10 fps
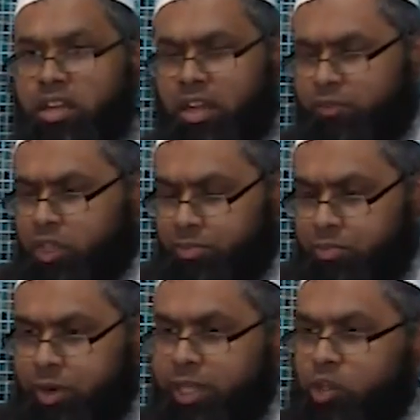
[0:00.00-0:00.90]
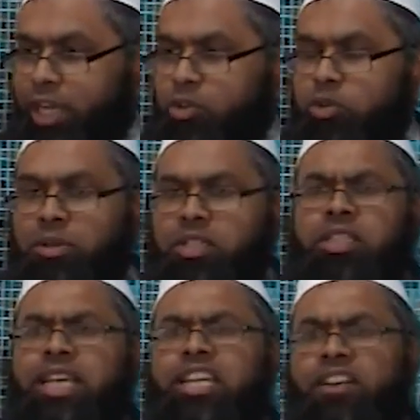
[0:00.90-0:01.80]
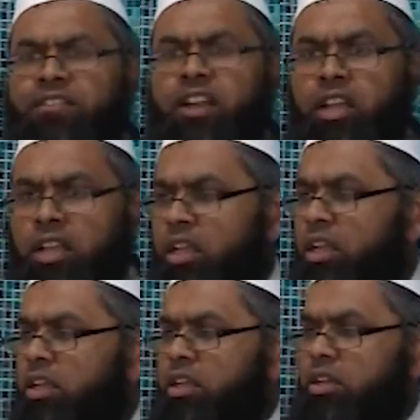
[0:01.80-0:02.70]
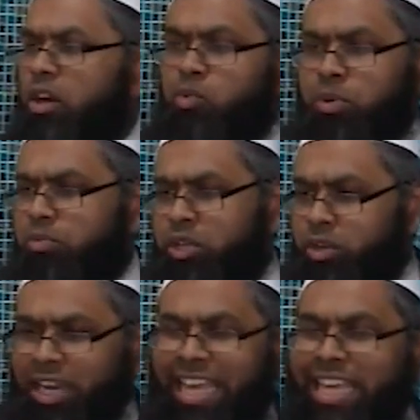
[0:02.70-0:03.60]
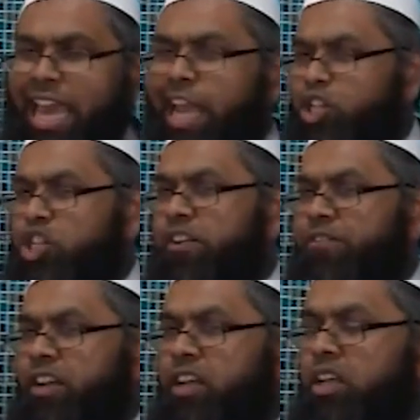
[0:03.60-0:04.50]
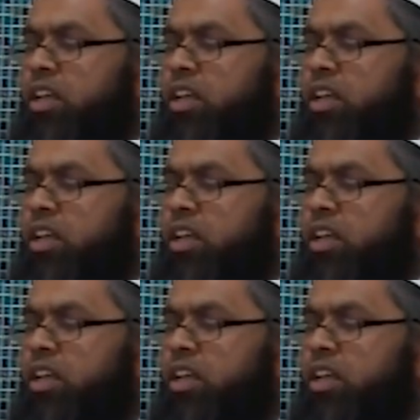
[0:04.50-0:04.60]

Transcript: Obviously, praying salah is good, but just say nafal. We're going to engage in nafal.